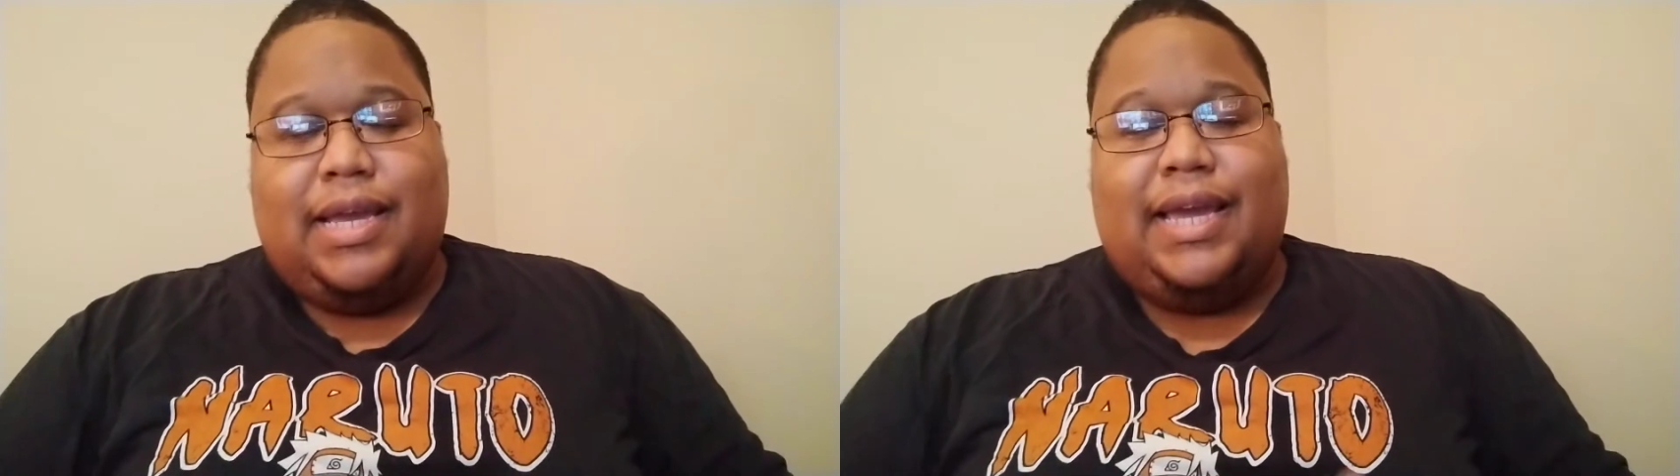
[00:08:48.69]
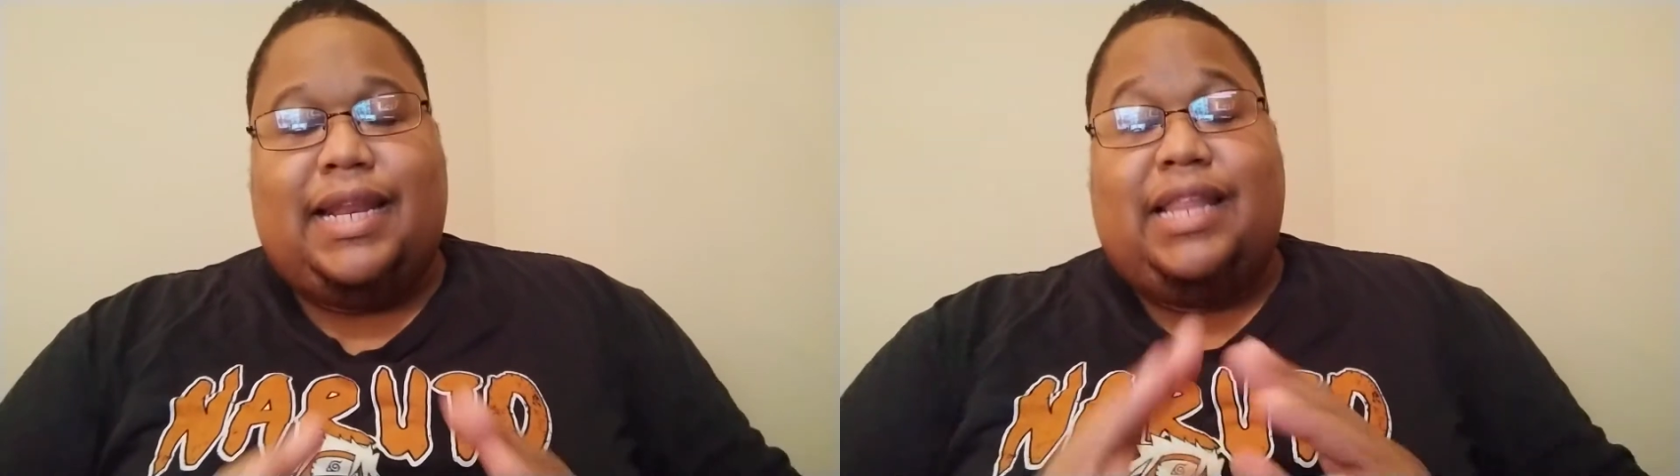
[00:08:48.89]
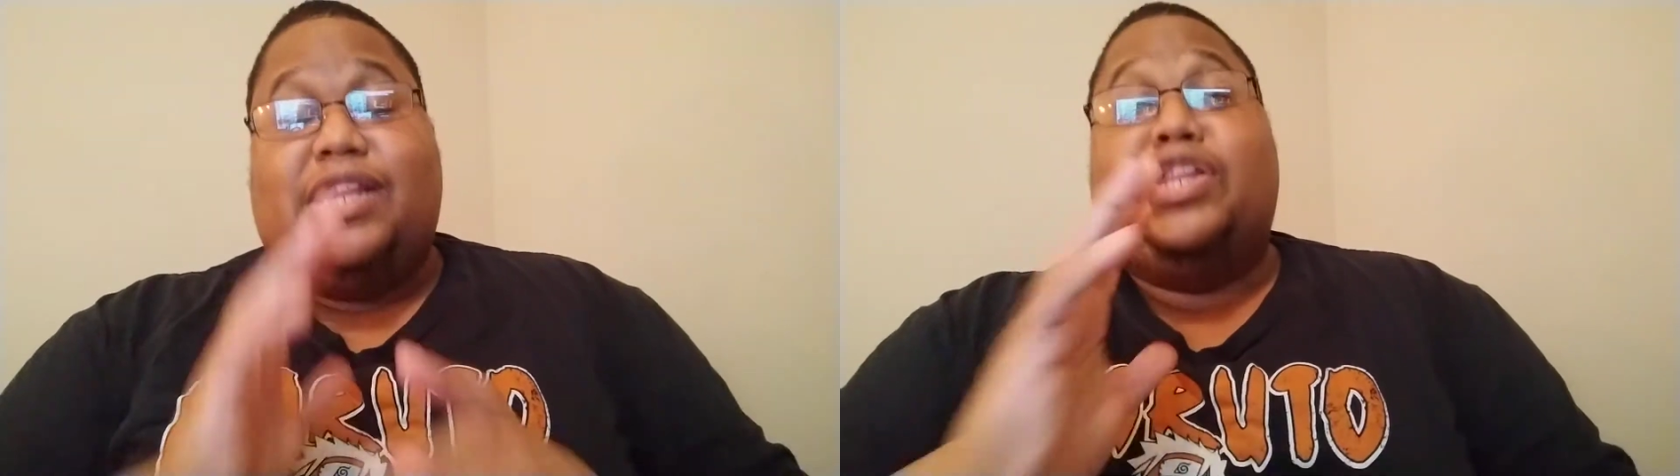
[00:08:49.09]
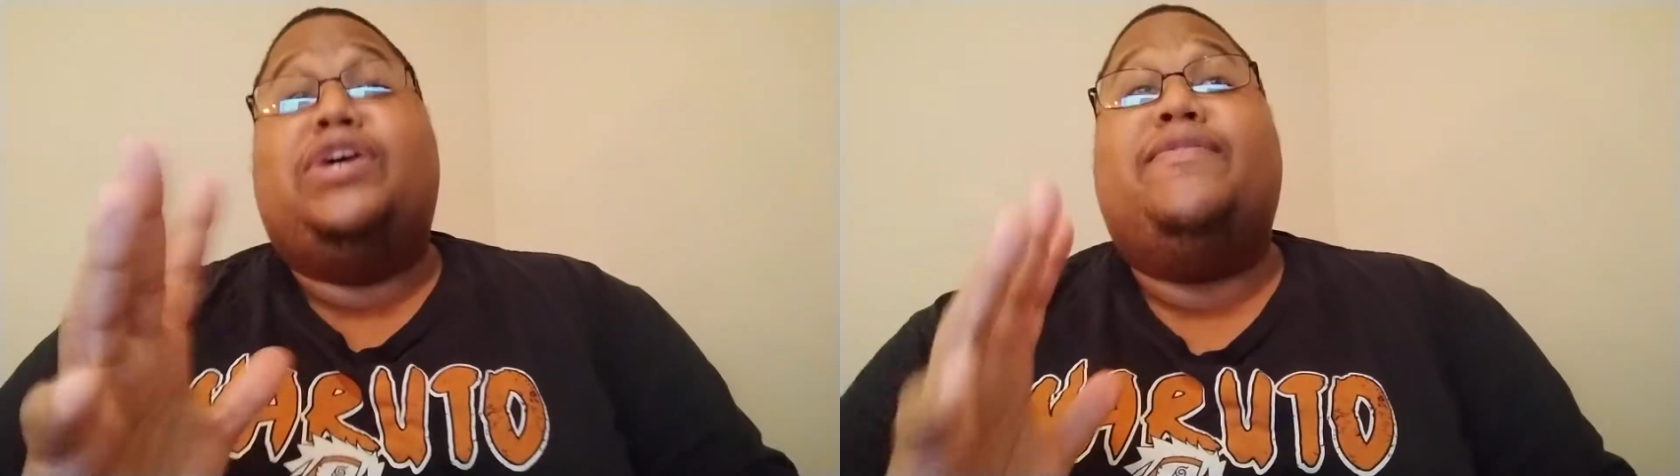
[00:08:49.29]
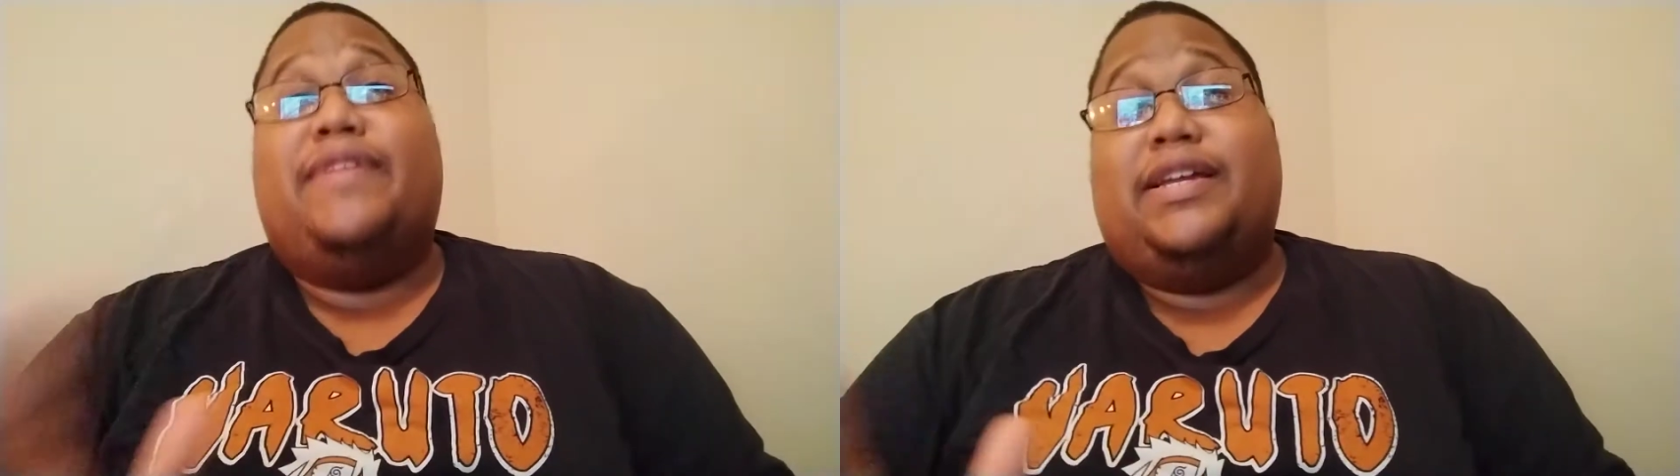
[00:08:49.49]
and I
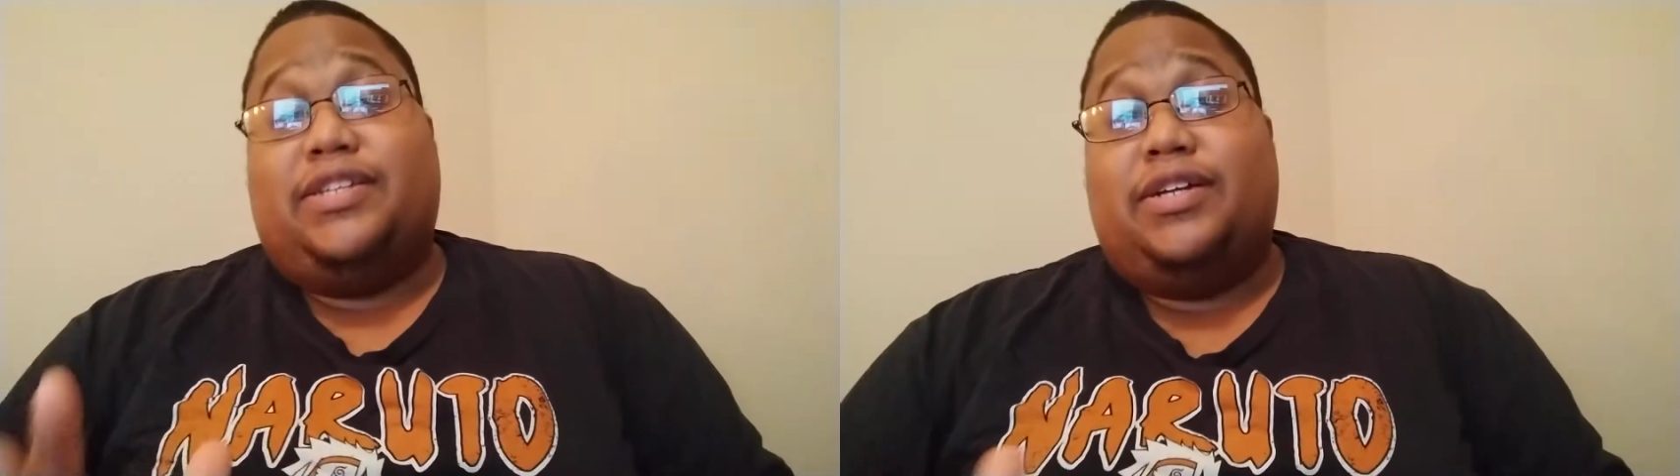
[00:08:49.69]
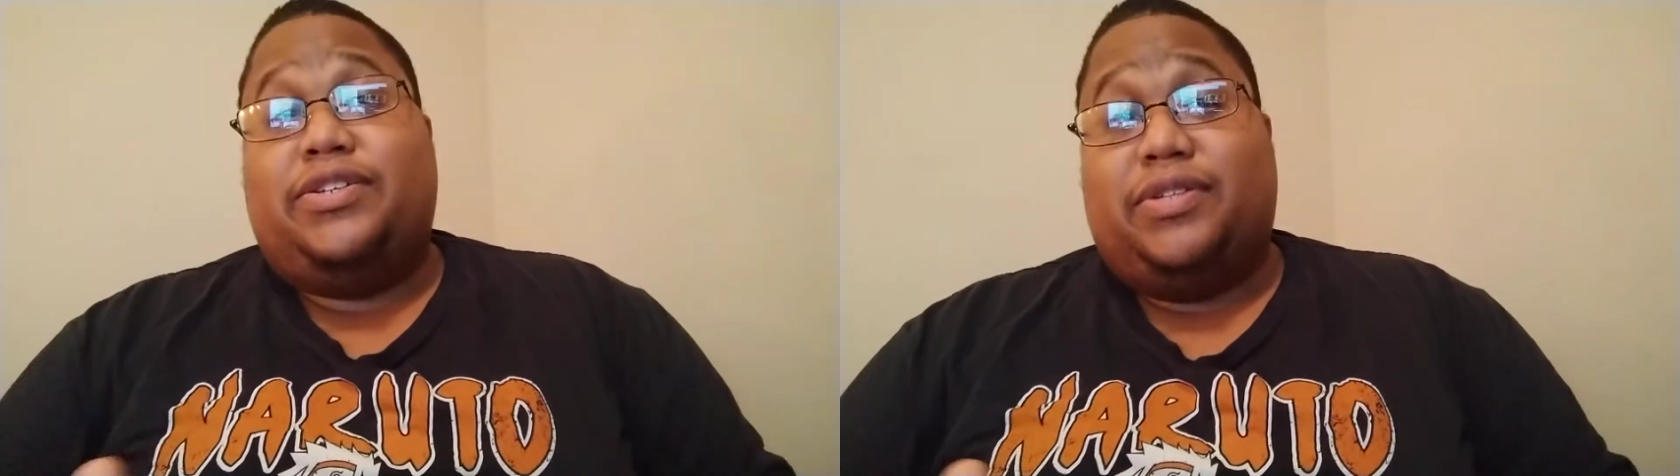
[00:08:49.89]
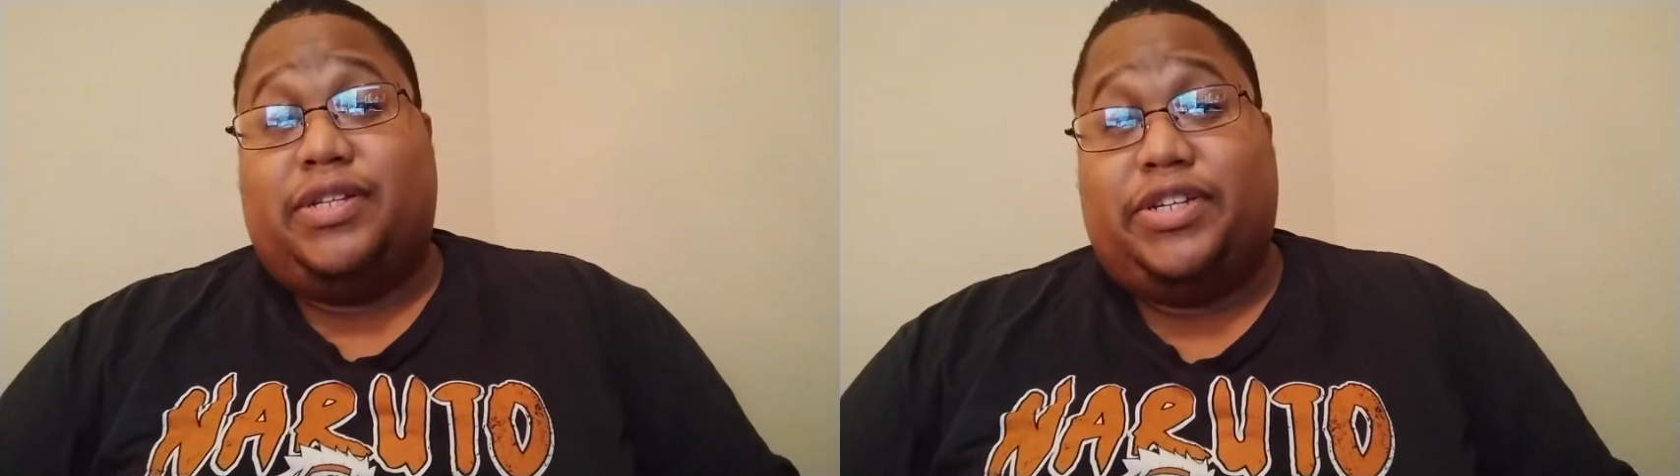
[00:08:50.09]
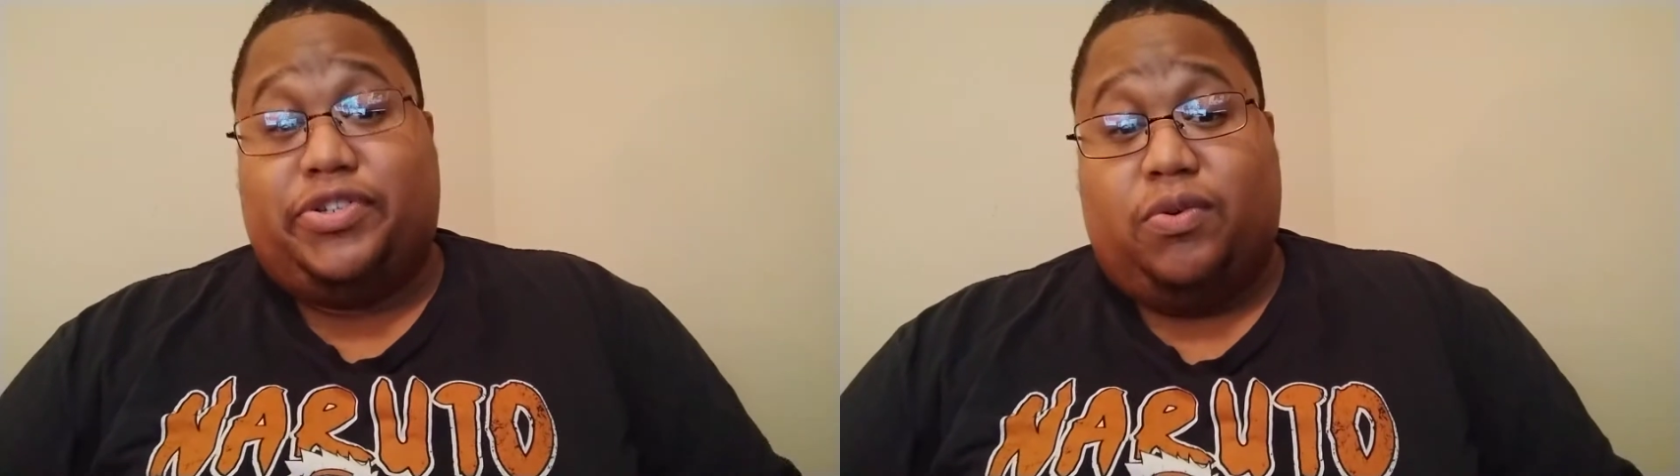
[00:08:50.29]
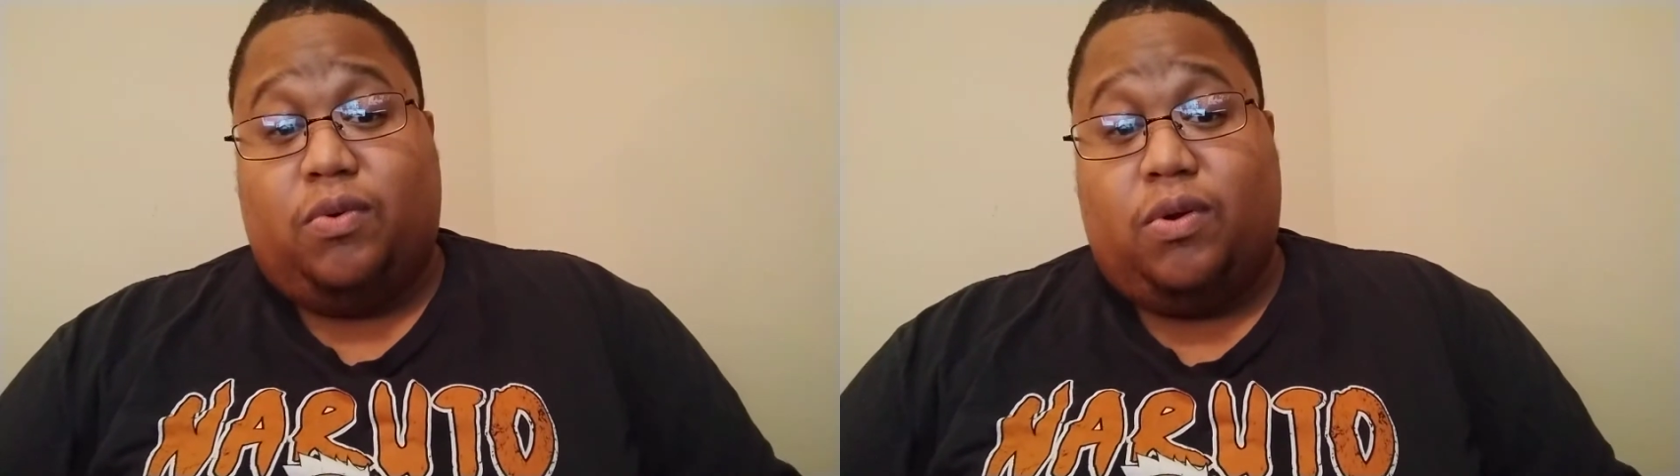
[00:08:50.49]
love that touch on the
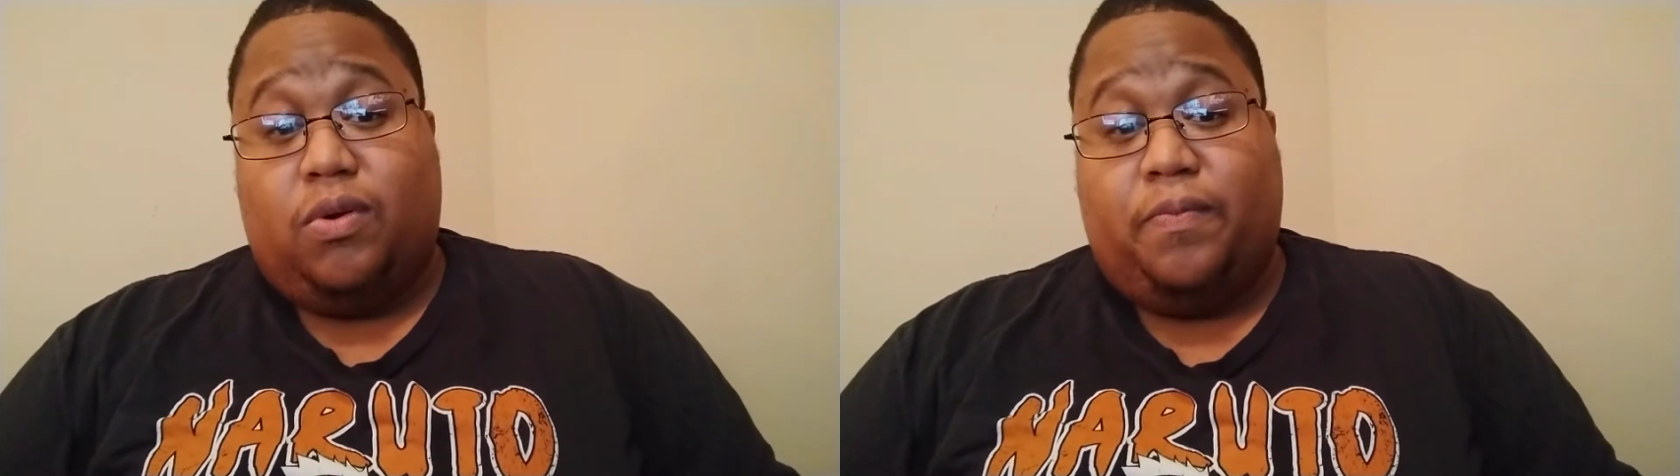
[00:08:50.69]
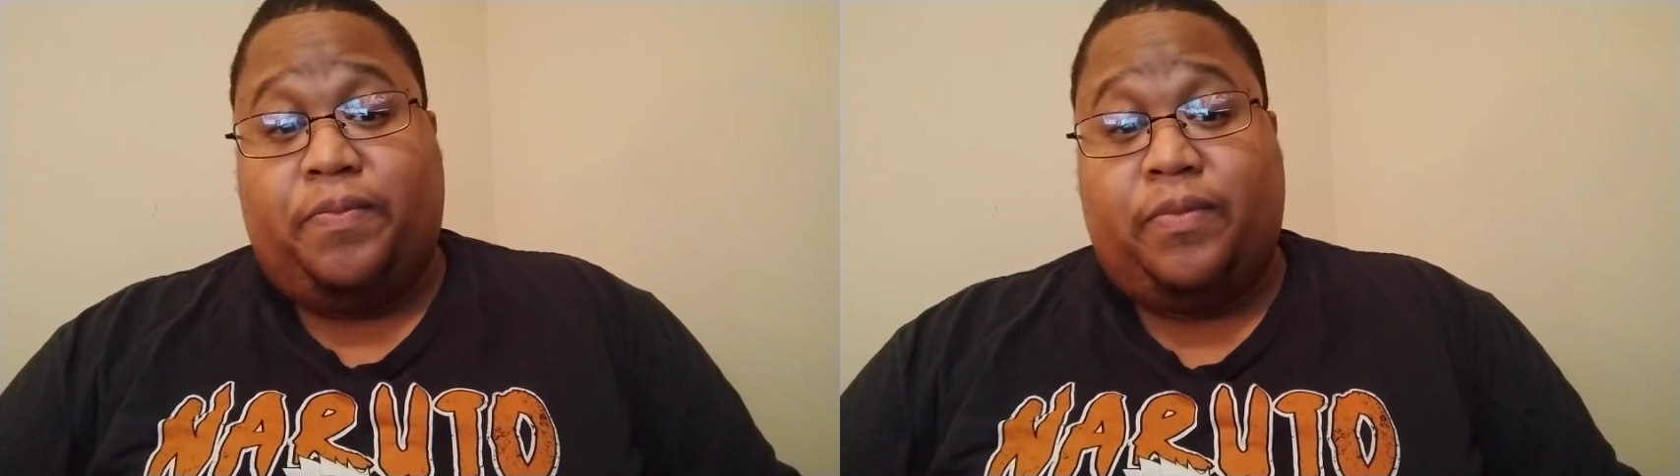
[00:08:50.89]
digital world.